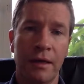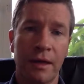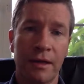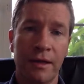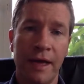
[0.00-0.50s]

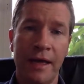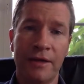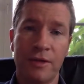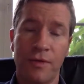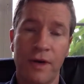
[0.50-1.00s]
Luckily,
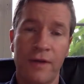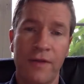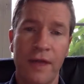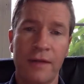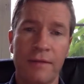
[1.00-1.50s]
that is a rare
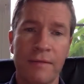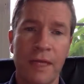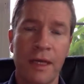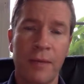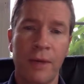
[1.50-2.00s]
event,
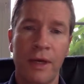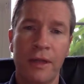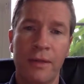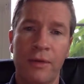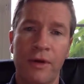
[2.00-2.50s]
but
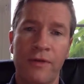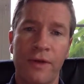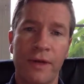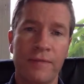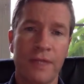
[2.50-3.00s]
in the
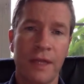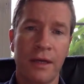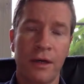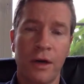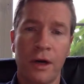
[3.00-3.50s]
periphery, say
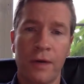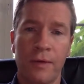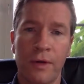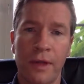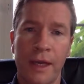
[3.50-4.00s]
in an
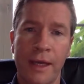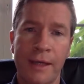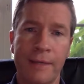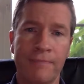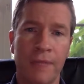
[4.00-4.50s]
arm or a
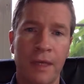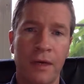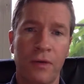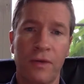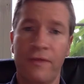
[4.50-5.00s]
leg,
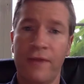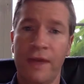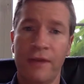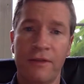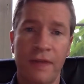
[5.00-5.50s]
or the
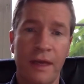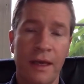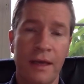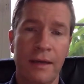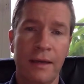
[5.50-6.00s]
face, the
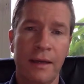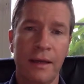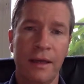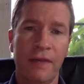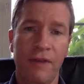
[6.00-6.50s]
head,
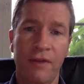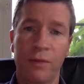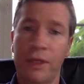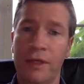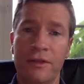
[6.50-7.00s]
if you have a
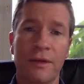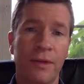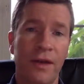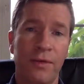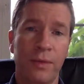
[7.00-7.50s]
bleed, you
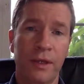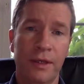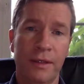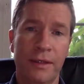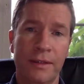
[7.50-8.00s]
simply have a
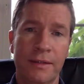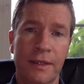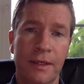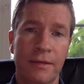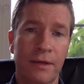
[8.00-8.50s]
bleed, and
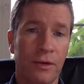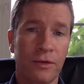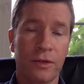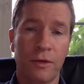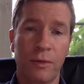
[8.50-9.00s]
you're going to
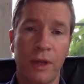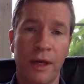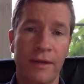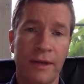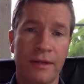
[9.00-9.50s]
lose a little
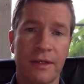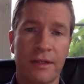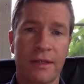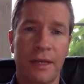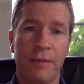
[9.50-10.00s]
blood, and going
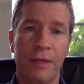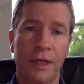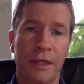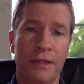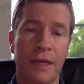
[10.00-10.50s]
to stop
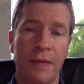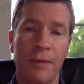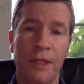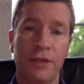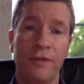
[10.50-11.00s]
bleeding. It's not a
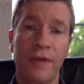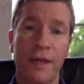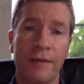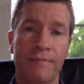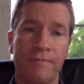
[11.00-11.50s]
major
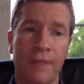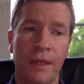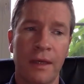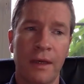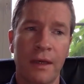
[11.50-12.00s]
event.
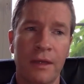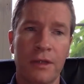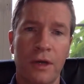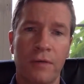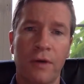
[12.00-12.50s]

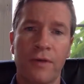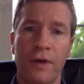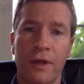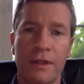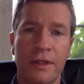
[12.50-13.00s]
So
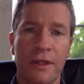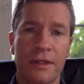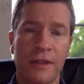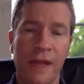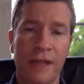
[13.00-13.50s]
overall,
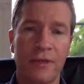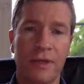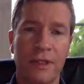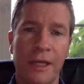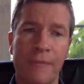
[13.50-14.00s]
it's less
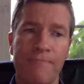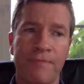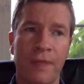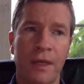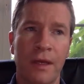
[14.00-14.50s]
risky.
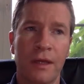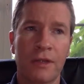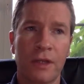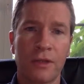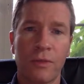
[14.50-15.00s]

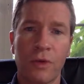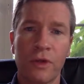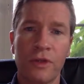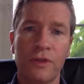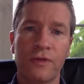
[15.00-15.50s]
It's also more
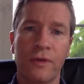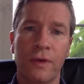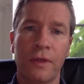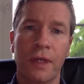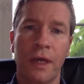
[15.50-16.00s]

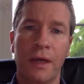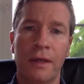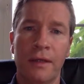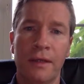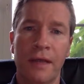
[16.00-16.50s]
useful
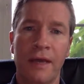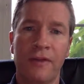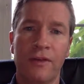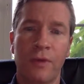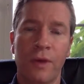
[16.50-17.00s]
in
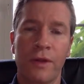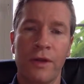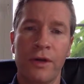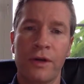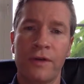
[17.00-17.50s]
cases where the
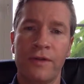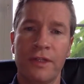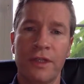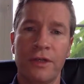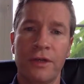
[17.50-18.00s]
nerve
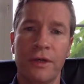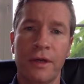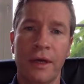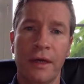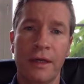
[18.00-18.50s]
is injured
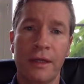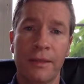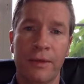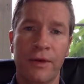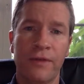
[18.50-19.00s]
in the
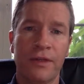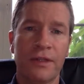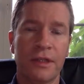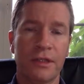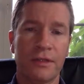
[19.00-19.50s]
periphery,
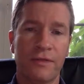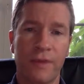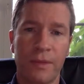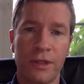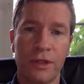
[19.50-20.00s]
such as
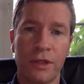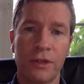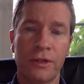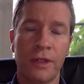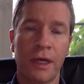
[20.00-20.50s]
from a
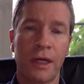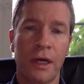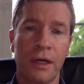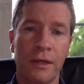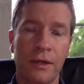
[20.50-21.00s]
surgery, a
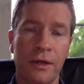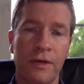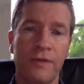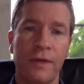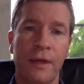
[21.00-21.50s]
cut nerve,